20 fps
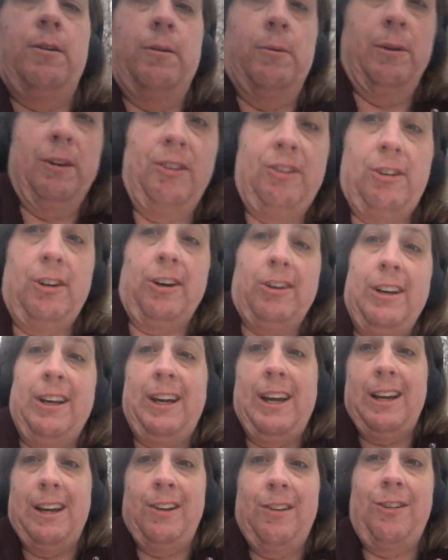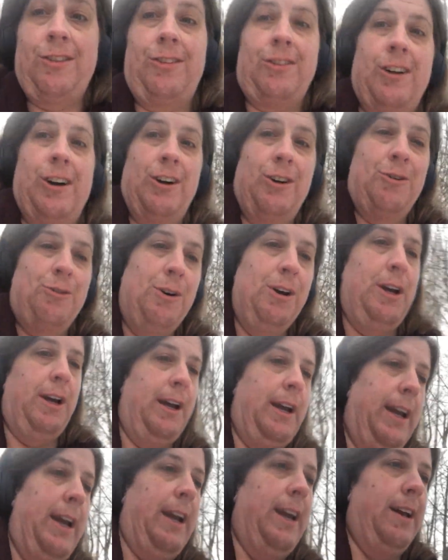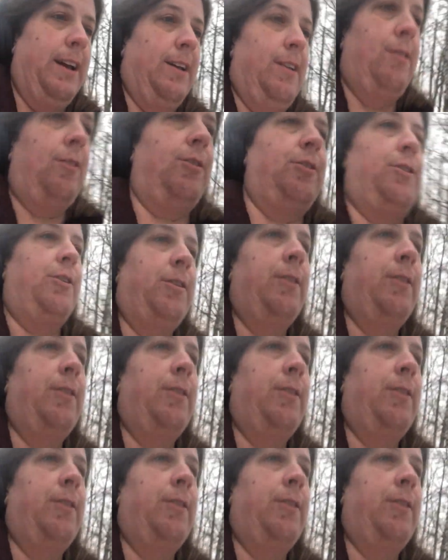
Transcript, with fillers: we started getting snow and